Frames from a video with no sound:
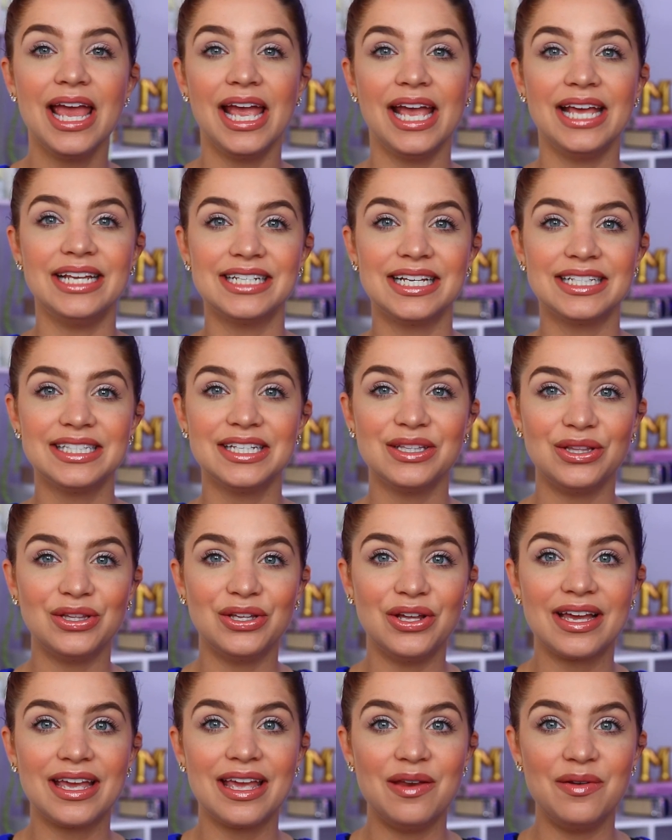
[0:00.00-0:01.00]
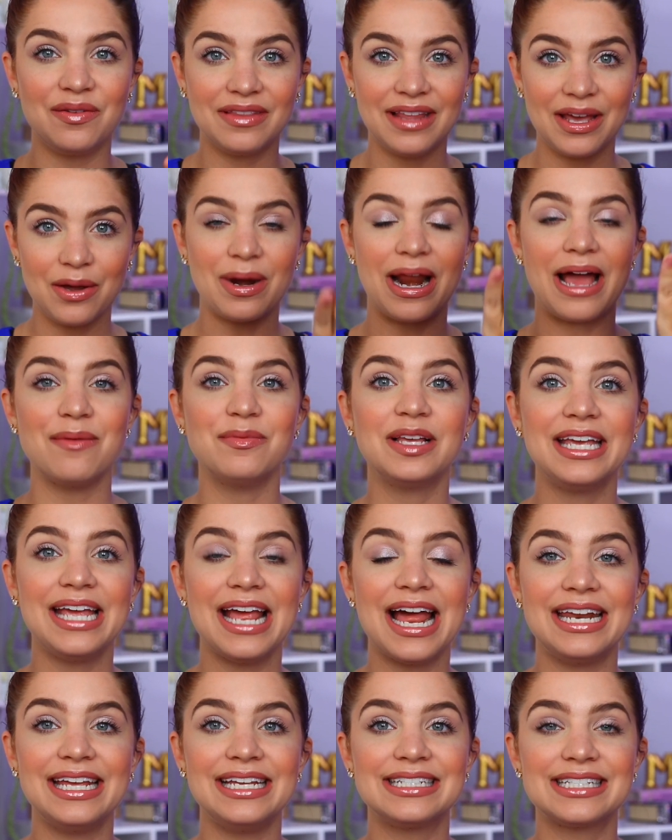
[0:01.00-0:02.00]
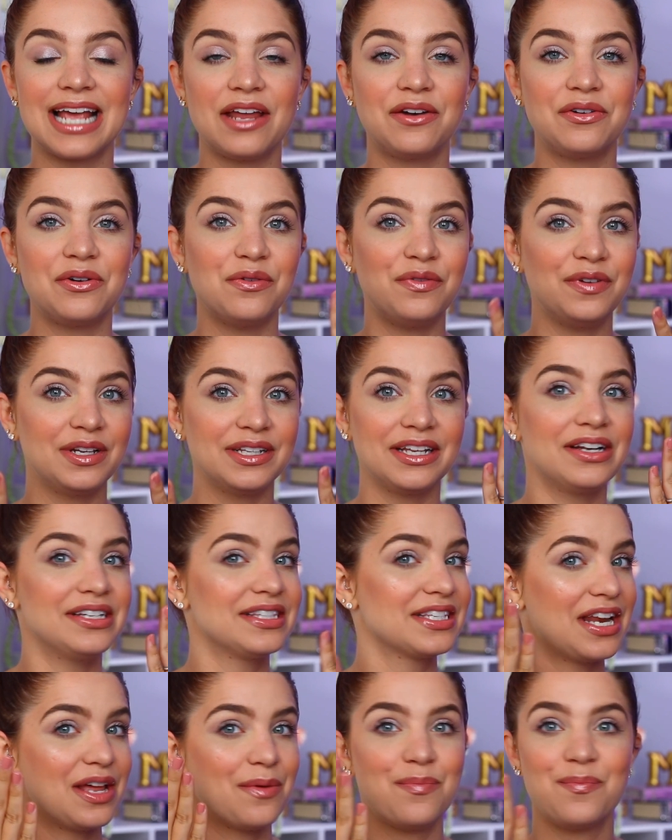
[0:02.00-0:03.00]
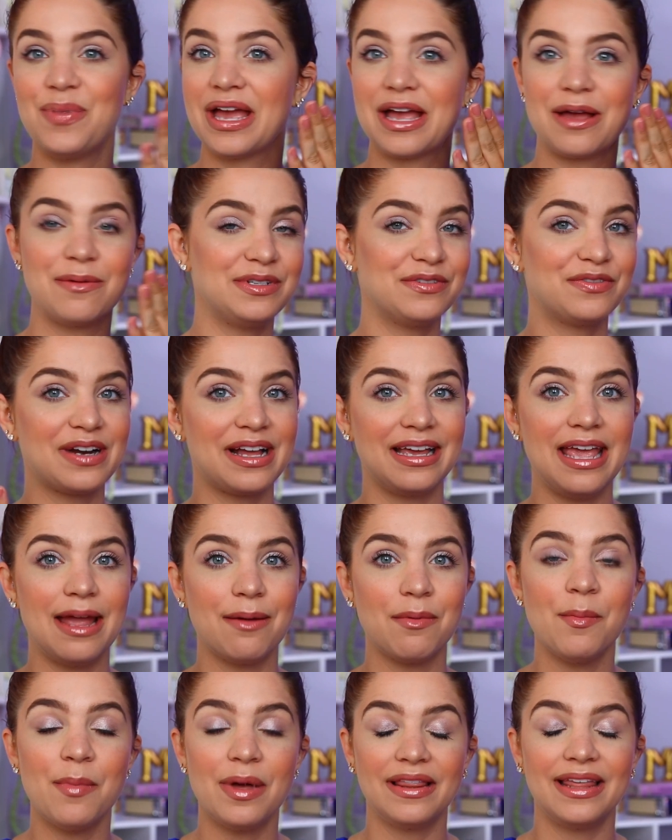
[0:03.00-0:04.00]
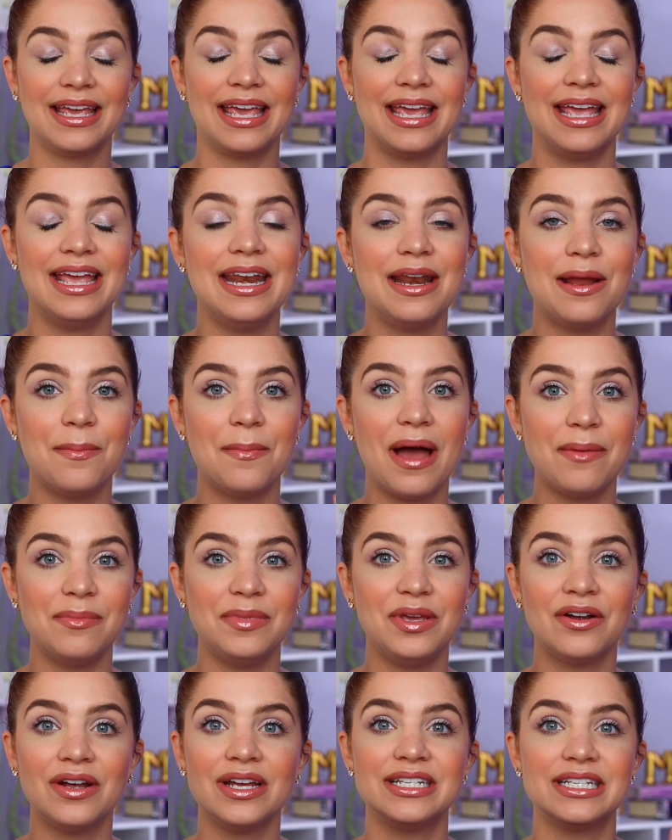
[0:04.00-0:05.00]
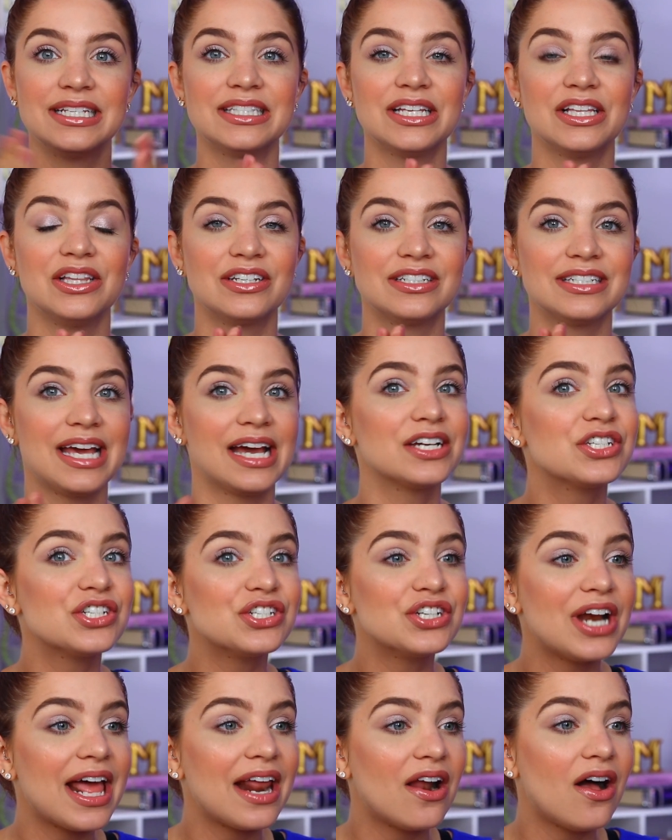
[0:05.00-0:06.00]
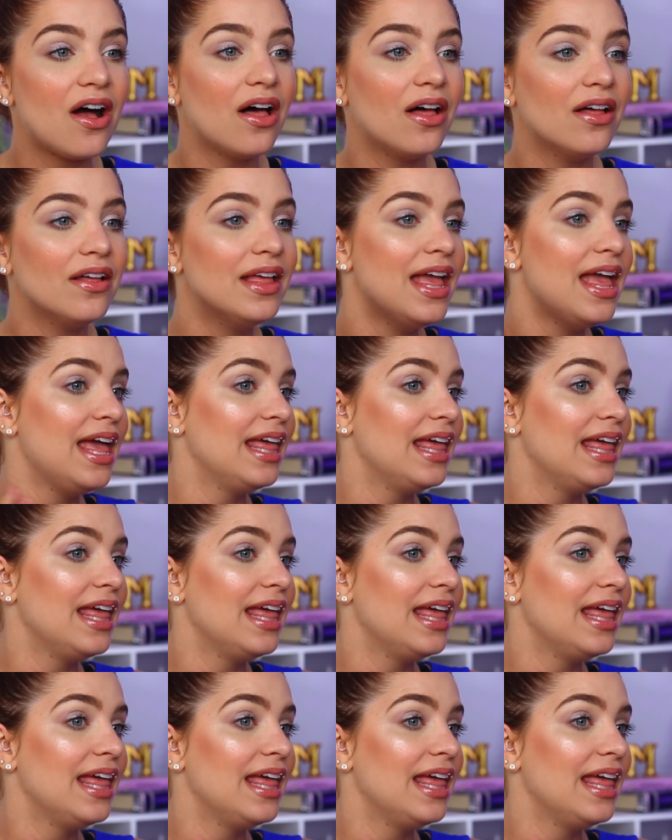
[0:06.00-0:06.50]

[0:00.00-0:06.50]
It doesn't look, in like when I'm looking at it, I don't know if it's gonna pick up different on camera, but like in my mirror, it doesn't look textured at all.